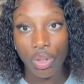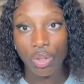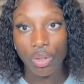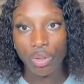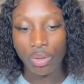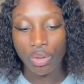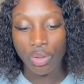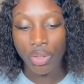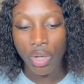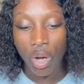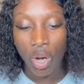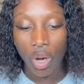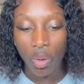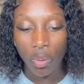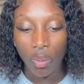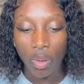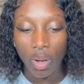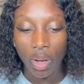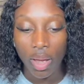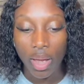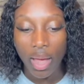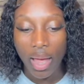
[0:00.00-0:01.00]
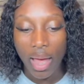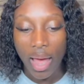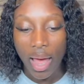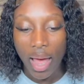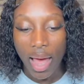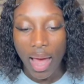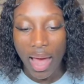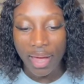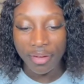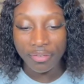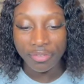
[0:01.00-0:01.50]
Now,
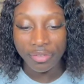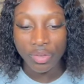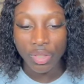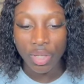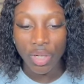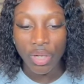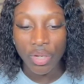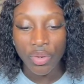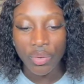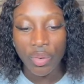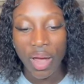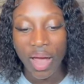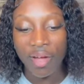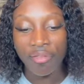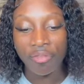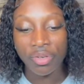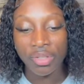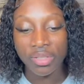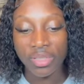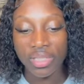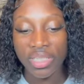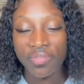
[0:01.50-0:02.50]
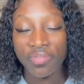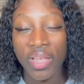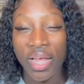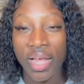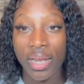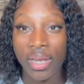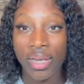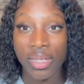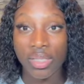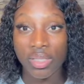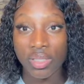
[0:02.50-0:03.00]
after you have received
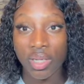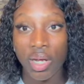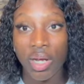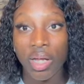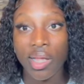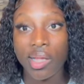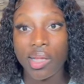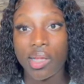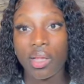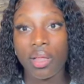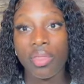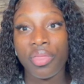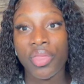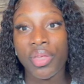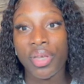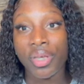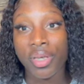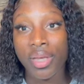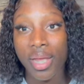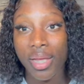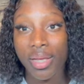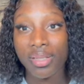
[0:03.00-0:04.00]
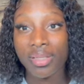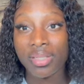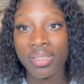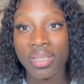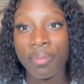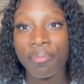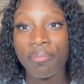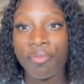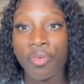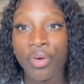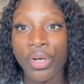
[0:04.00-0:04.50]
that letter, the next
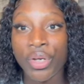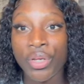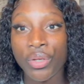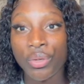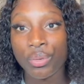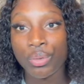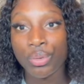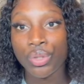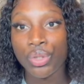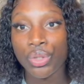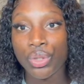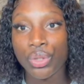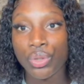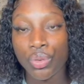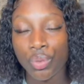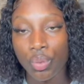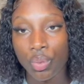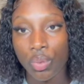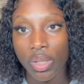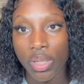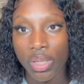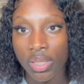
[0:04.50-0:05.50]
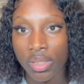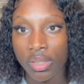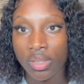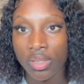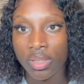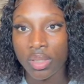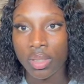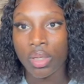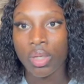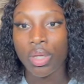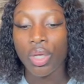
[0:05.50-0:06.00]
step for you to do is
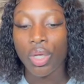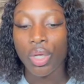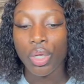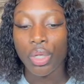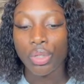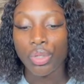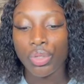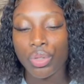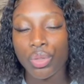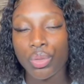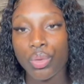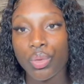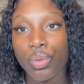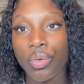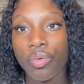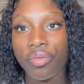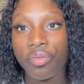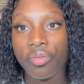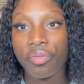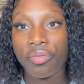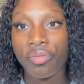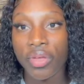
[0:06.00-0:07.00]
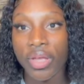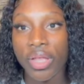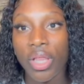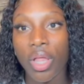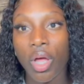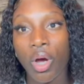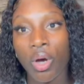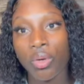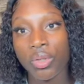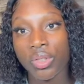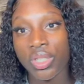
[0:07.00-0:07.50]
to fill
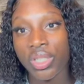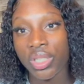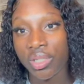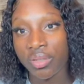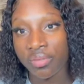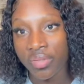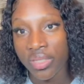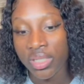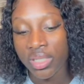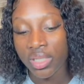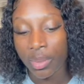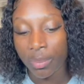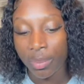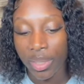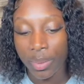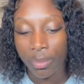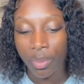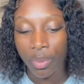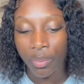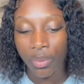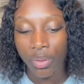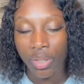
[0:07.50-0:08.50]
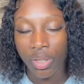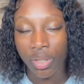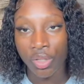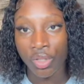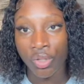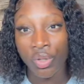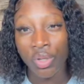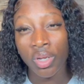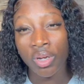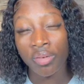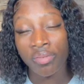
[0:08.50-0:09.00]
out your visa paperwork,
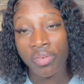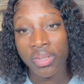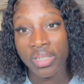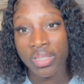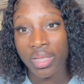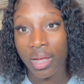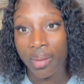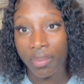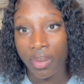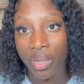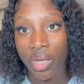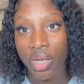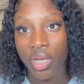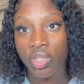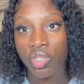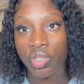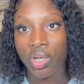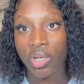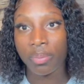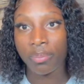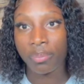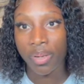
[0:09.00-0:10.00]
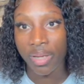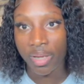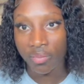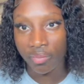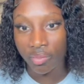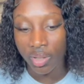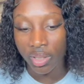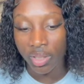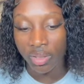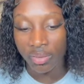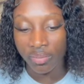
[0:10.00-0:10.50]
do your visa application, pay
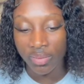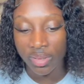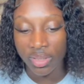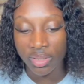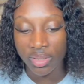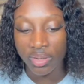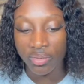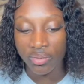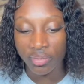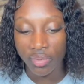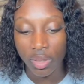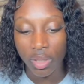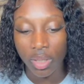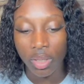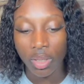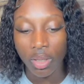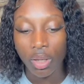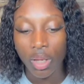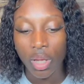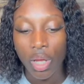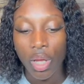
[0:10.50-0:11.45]
for the visa fee.